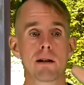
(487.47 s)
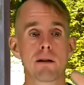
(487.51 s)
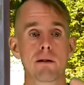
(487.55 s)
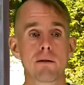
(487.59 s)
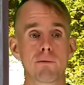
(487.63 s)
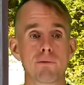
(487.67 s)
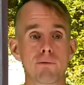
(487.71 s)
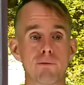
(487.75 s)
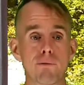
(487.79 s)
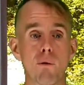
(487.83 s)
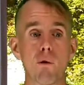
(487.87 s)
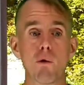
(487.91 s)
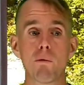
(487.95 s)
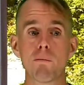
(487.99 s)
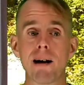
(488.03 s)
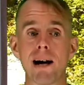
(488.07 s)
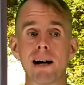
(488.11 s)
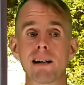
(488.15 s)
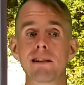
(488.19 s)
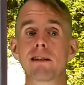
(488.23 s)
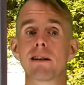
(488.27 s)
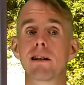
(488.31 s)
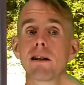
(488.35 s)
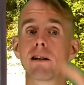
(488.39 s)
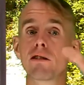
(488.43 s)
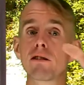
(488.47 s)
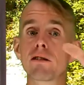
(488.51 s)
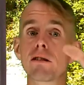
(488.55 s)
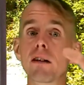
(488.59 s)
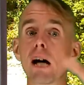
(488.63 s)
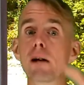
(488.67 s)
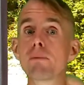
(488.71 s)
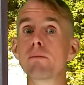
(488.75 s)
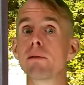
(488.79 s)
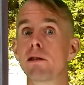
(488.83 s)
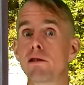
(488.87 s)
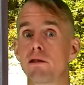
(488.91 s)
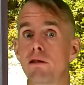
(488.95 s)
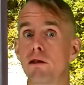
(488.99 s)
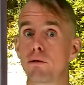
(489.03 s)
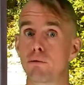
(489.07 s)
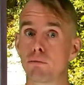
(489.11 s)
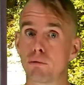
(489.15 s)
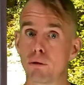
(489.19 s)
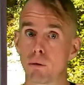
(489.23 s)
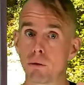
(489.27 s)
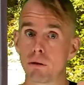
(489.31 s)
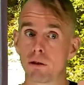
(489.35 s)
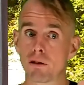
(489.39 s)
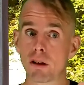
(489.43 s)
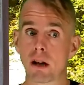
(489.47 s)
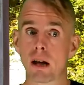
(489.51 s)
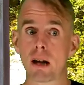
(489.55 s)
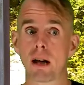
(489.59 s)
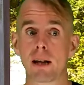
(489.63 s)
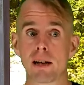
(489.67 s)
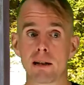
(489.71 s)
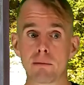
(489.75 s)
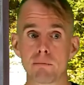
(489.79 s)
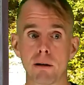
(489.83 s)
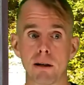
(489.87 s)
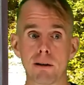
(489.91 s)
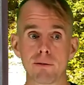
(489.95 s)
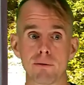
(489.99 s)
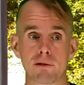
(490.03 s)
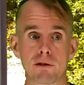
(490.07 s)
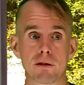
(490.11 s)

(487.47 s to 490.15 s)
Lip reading: format as Leibniz's rule on the line above.